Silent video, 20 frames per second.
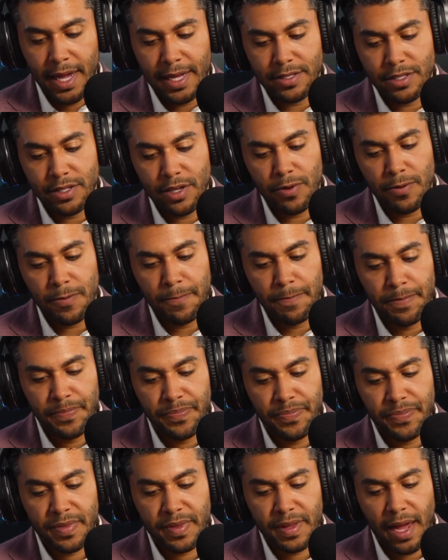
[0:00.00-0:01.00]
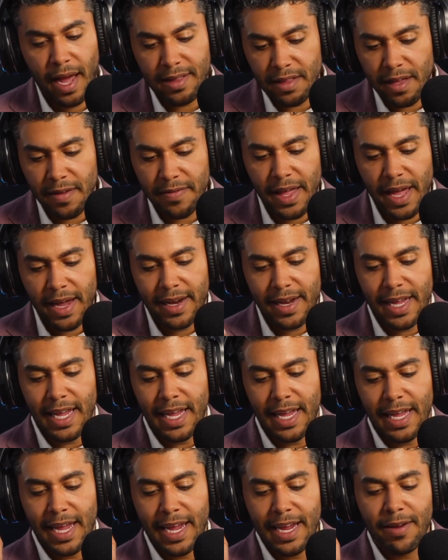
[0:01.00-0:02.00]
And so I love that.
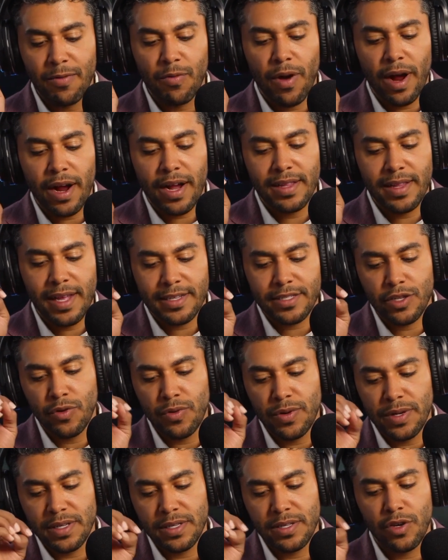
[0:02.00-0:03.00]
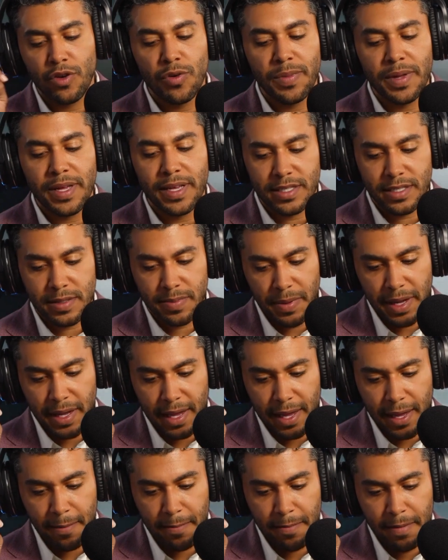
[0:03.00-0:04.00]
He recollects to whom he is
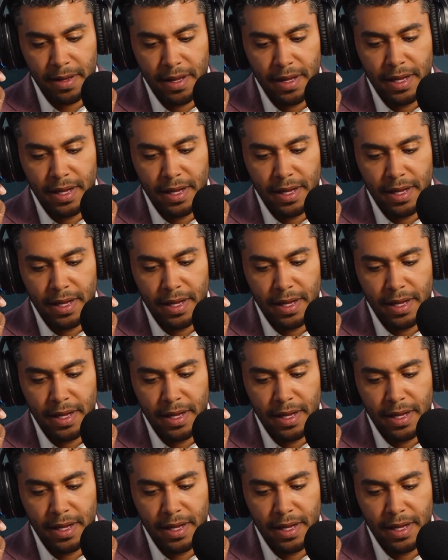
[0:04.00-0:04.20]
speaking.